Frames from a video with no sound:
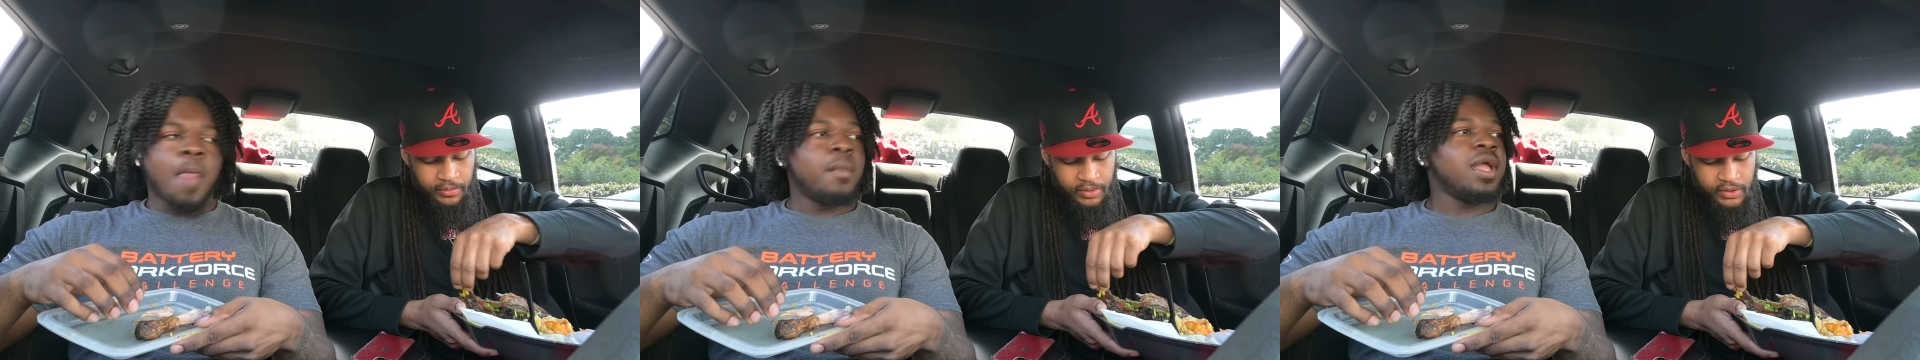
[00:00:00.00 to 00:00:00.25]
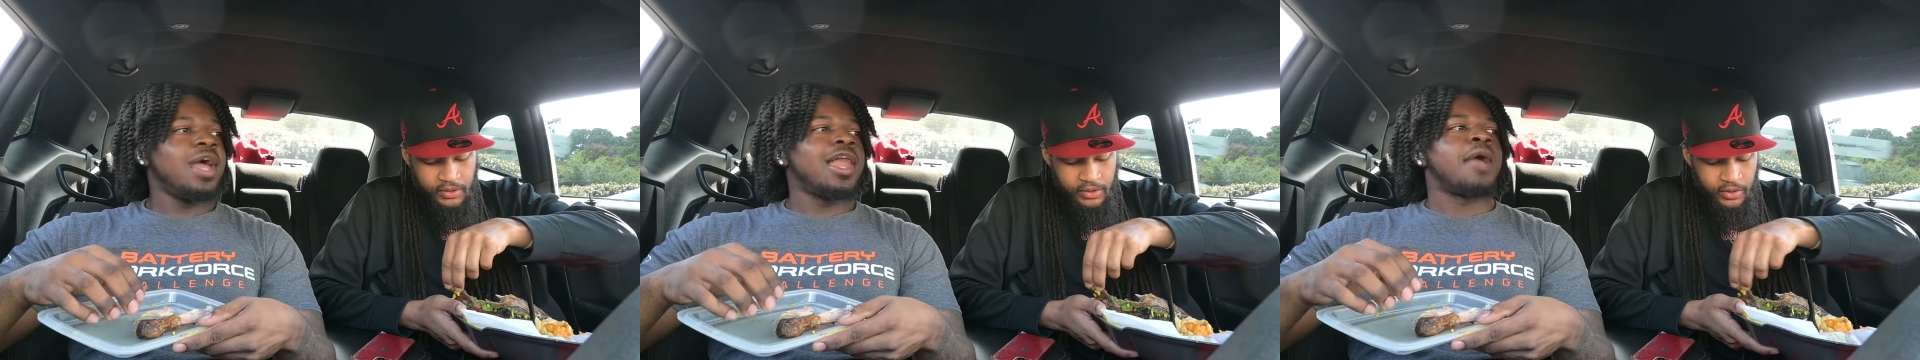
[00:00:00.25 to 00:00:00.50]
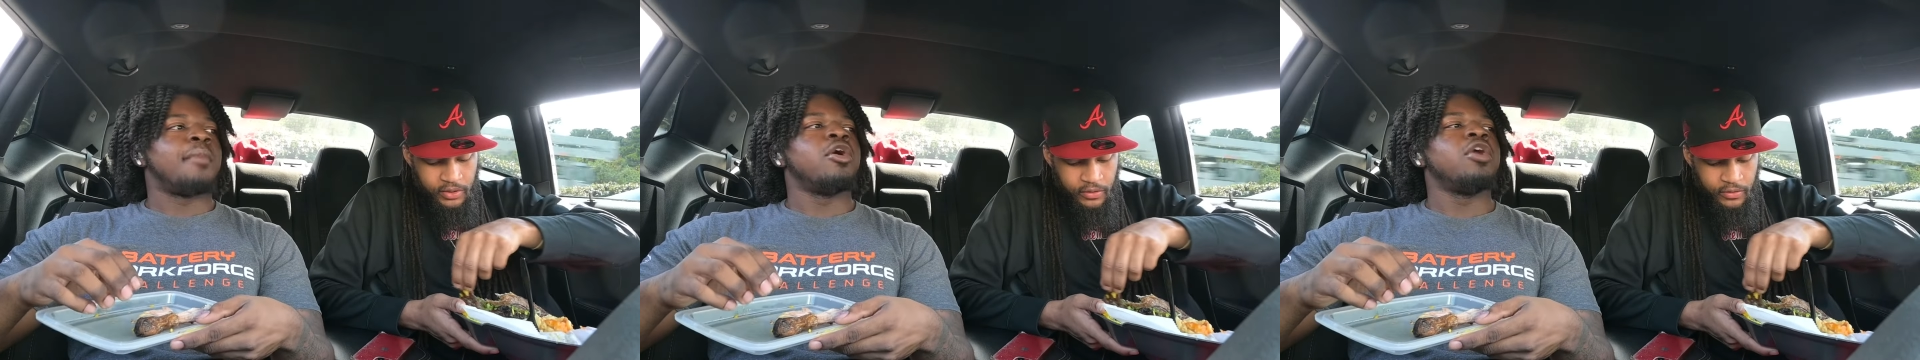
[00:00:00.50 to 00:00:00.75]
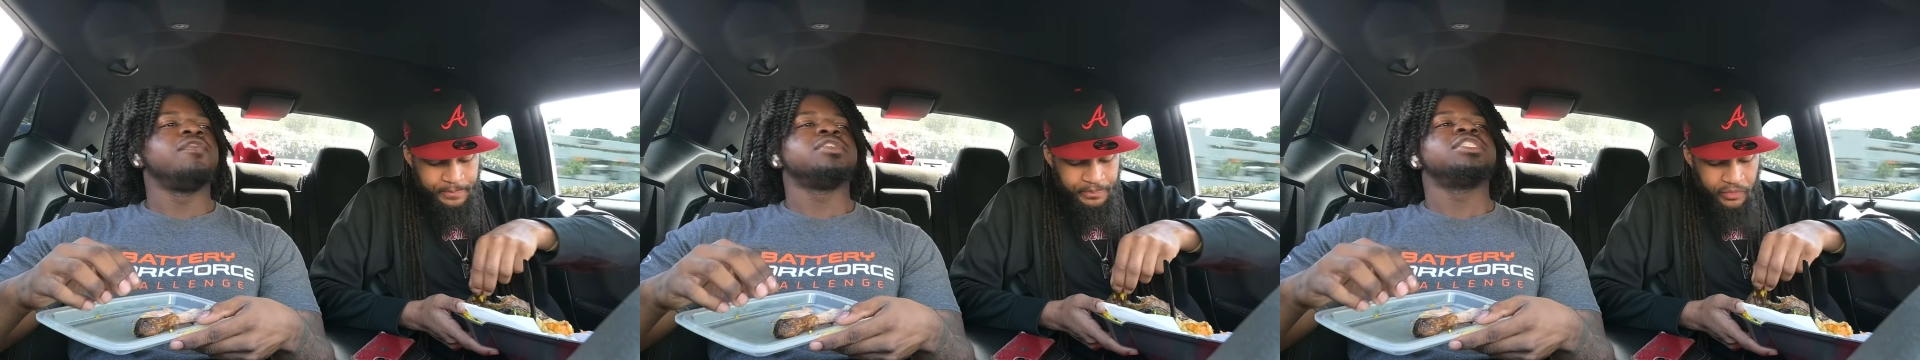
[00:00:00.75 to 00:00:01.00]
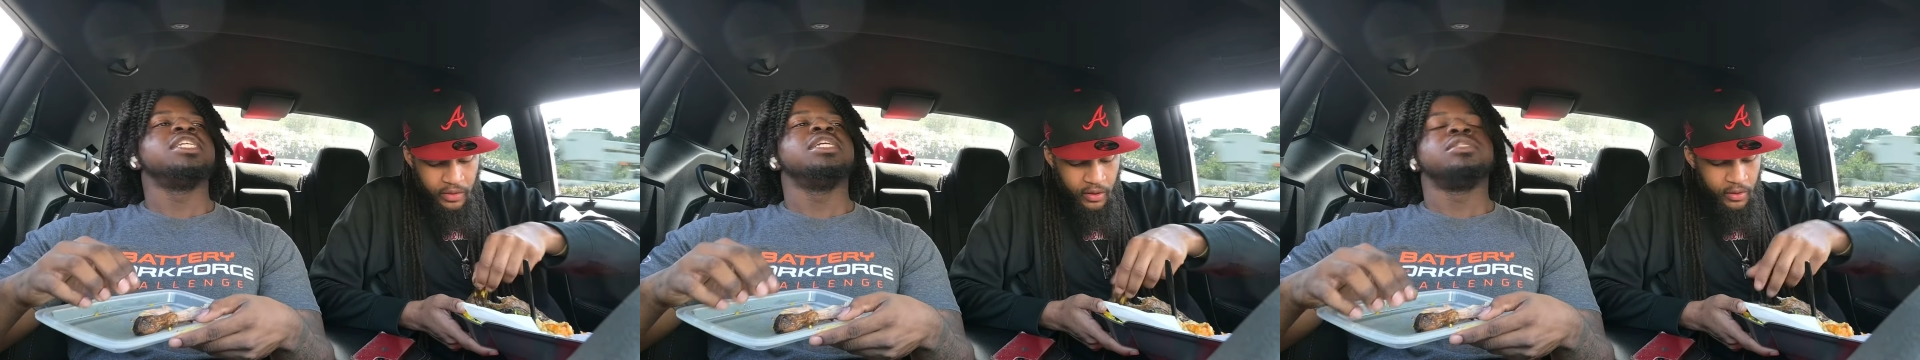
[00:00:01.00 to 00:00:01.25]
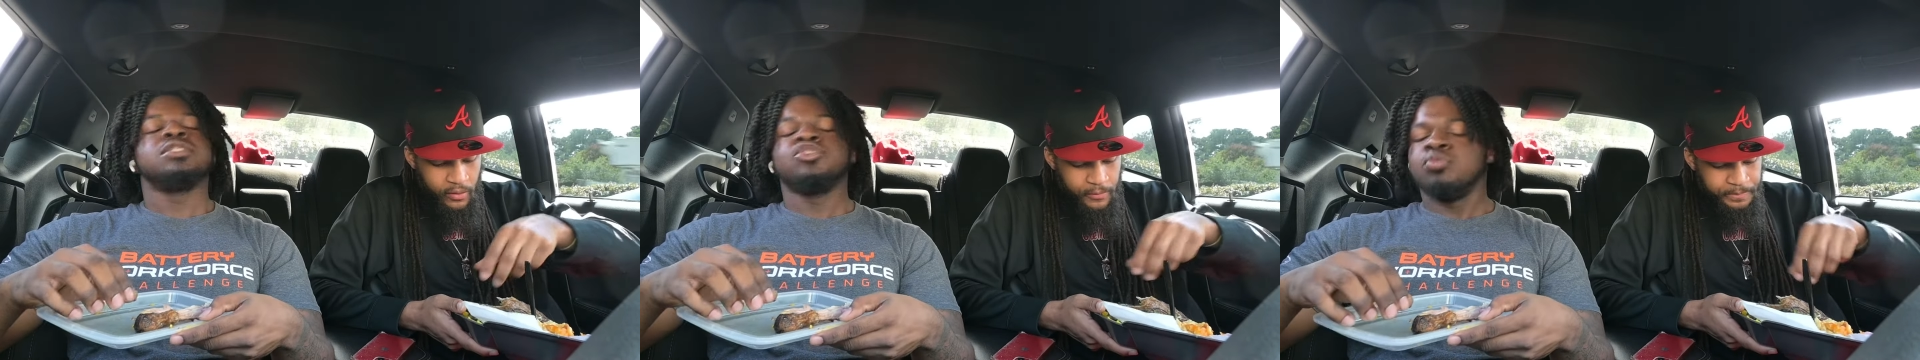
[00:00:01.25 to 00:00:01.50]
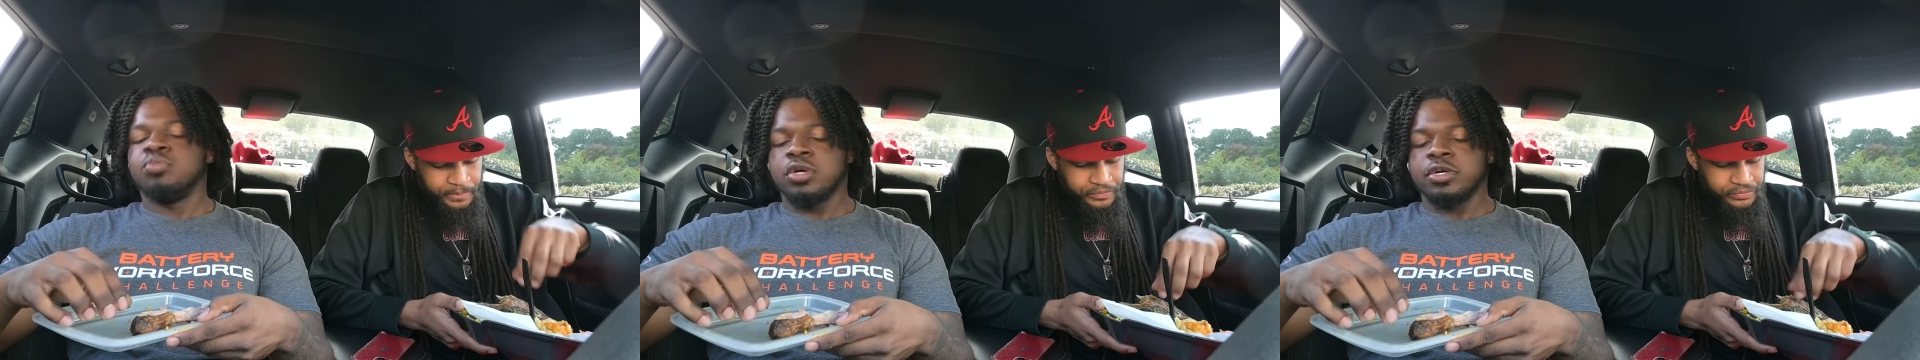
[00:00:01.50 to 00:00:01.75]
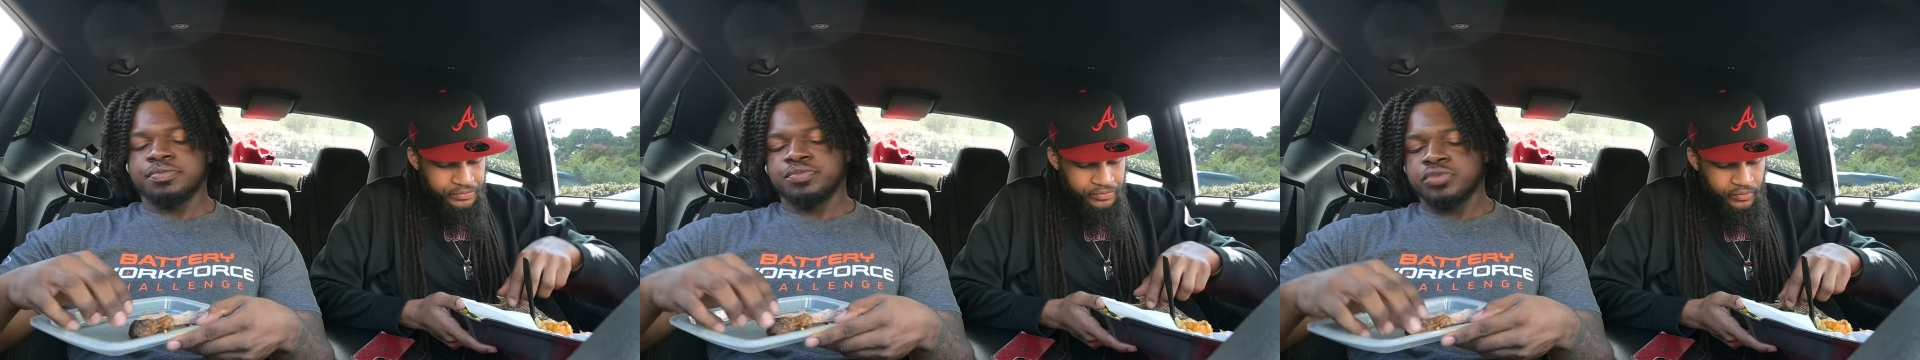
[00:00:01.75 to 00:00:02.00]
Speaker 1: They got like a perfect season too, bro.
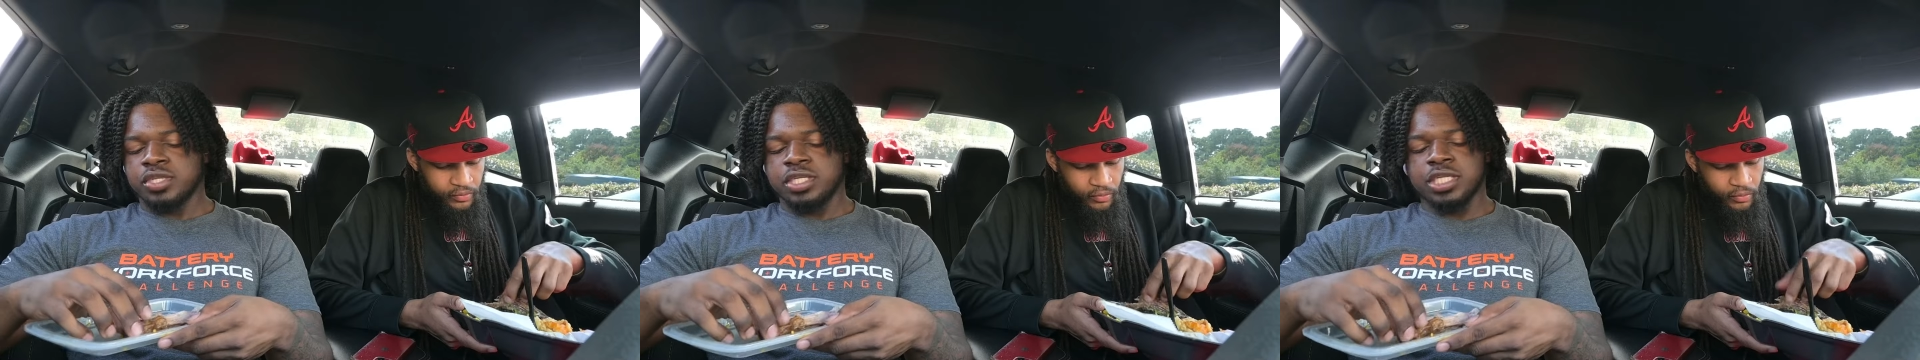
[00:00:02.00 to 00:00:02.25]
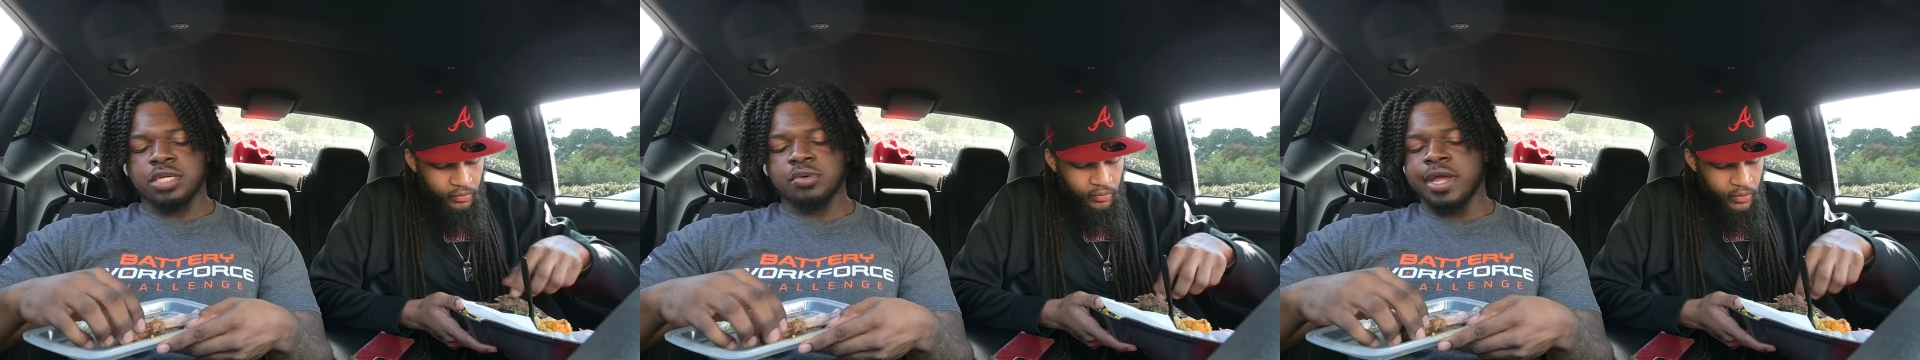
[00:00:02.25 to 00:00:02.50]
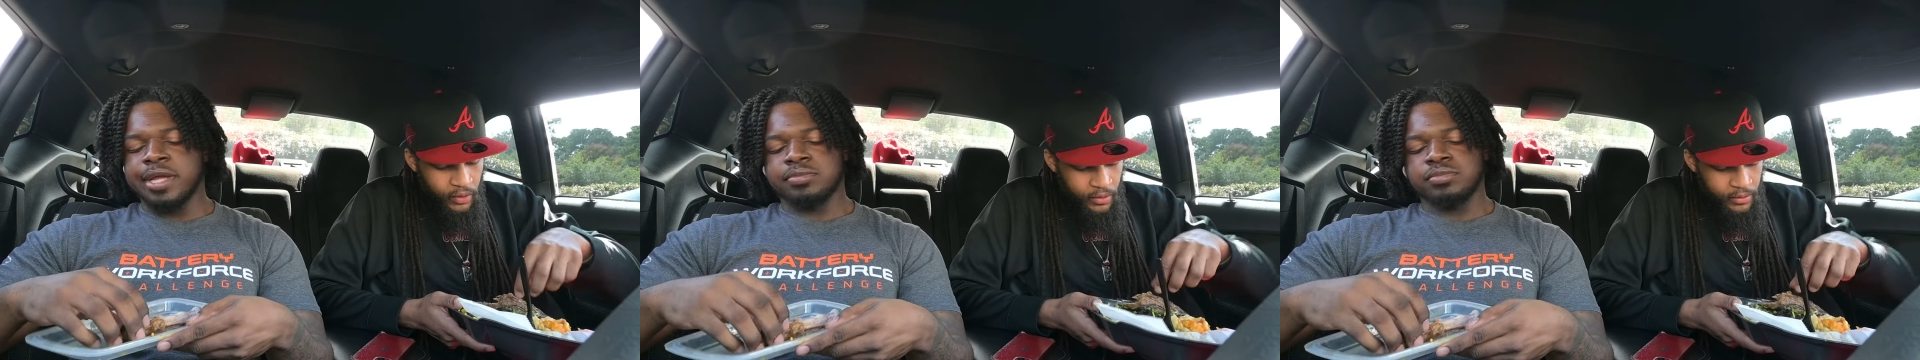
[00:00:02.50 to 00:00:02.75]
Jay right.